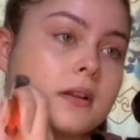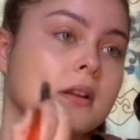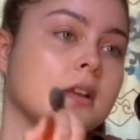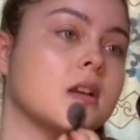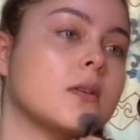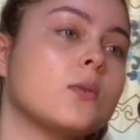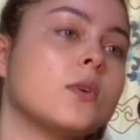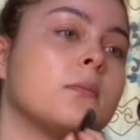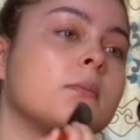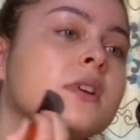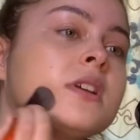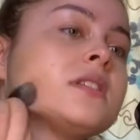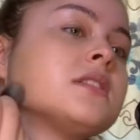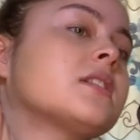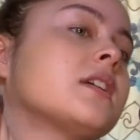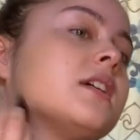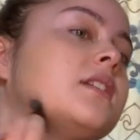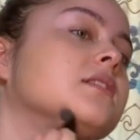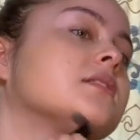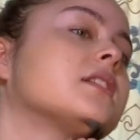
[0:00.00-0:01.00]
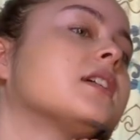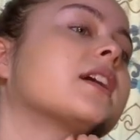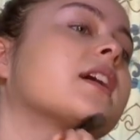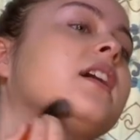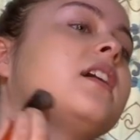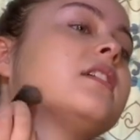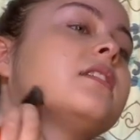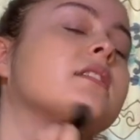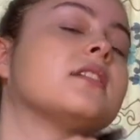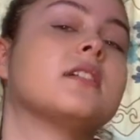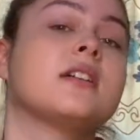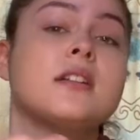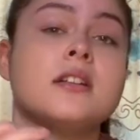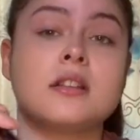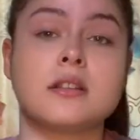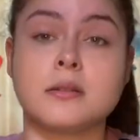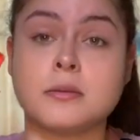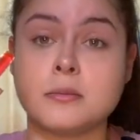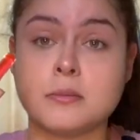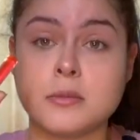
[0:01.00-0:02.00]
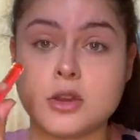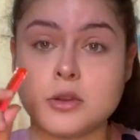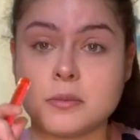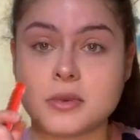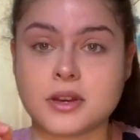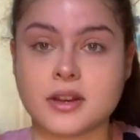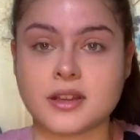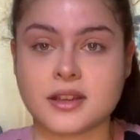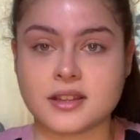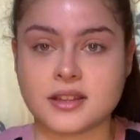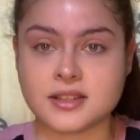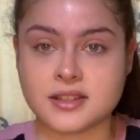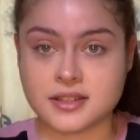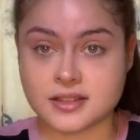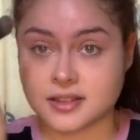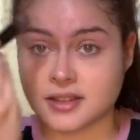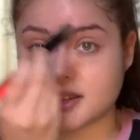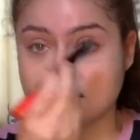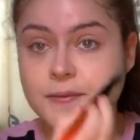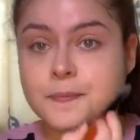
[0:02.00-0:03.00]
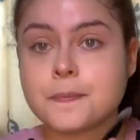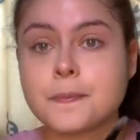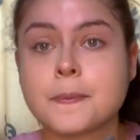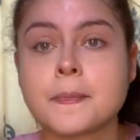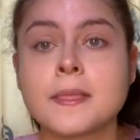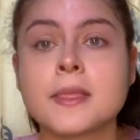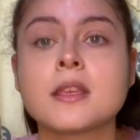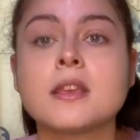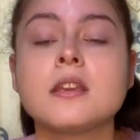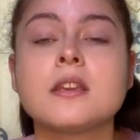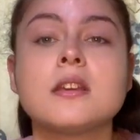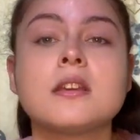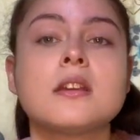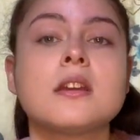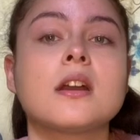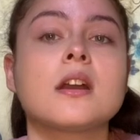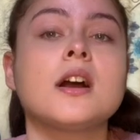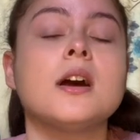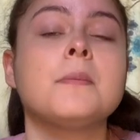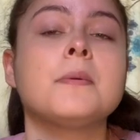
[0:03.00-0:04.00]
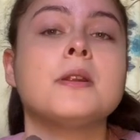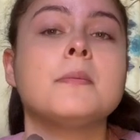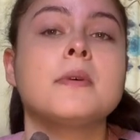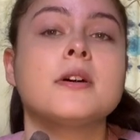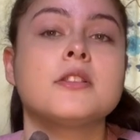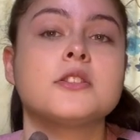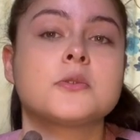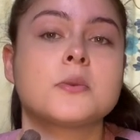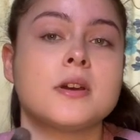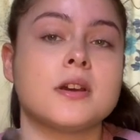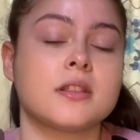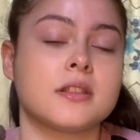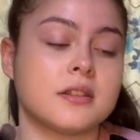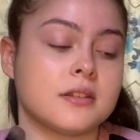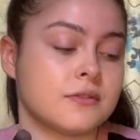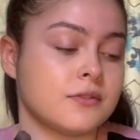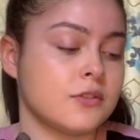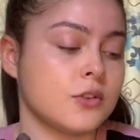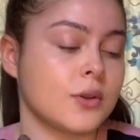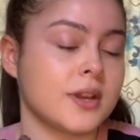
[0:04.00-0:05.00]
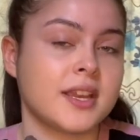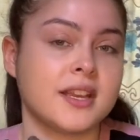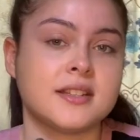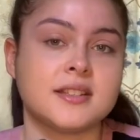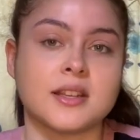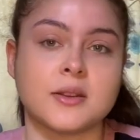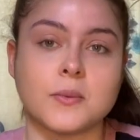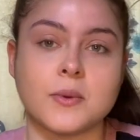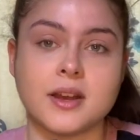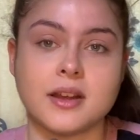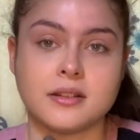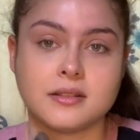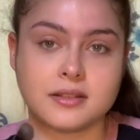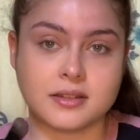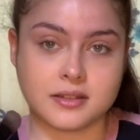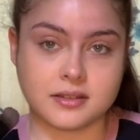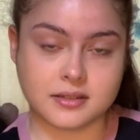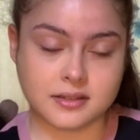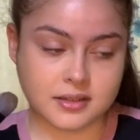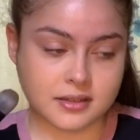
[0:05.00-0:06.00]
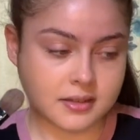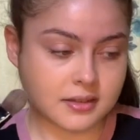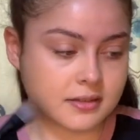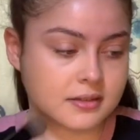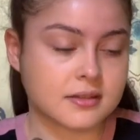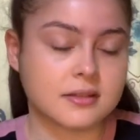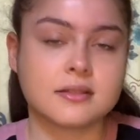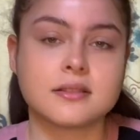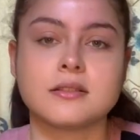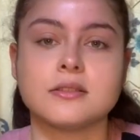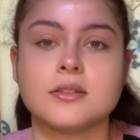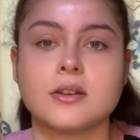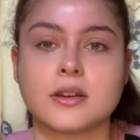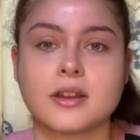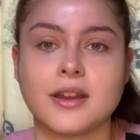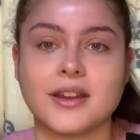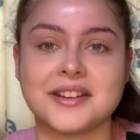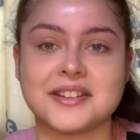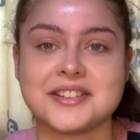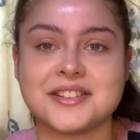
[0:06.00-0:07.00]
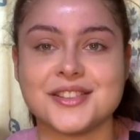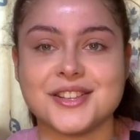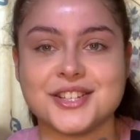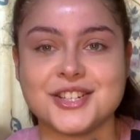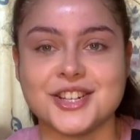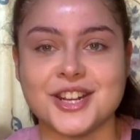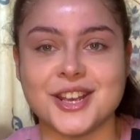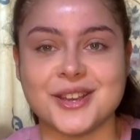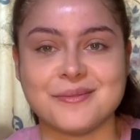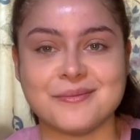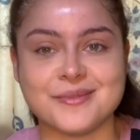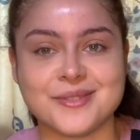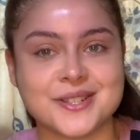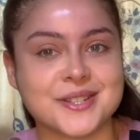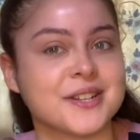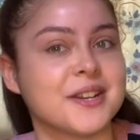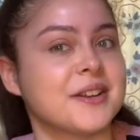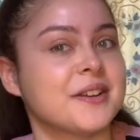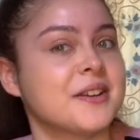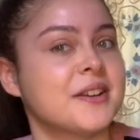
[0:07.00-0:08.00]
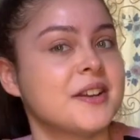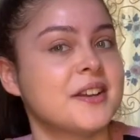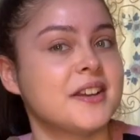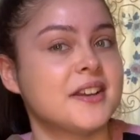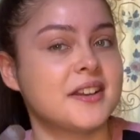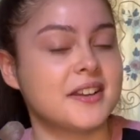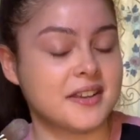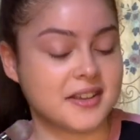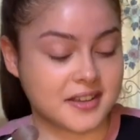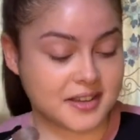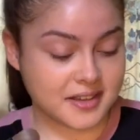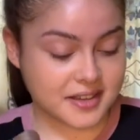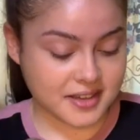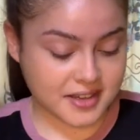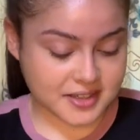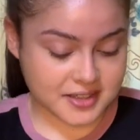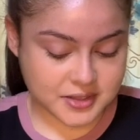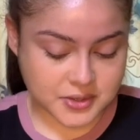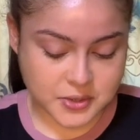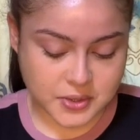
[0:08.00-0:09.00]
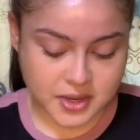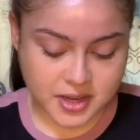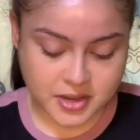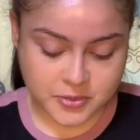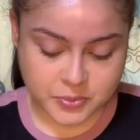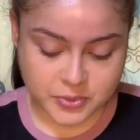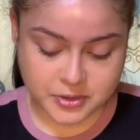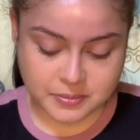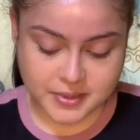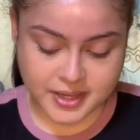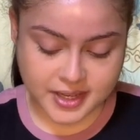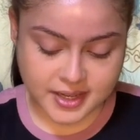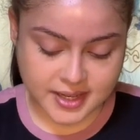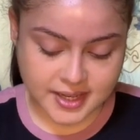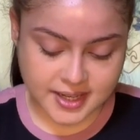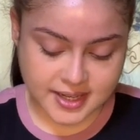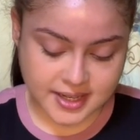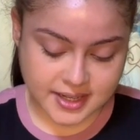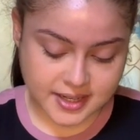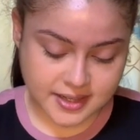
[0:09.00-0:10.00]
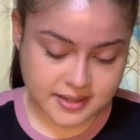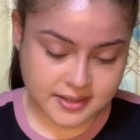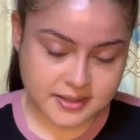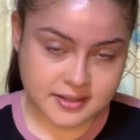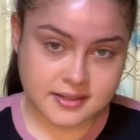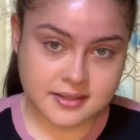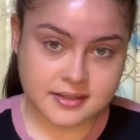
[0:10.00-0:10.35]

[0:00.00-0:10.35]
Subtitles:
Like when my skin's like healthier, at the moment like this is like a couple of months worth of not eating well and not going to the gym, so it's caught up with me clearly.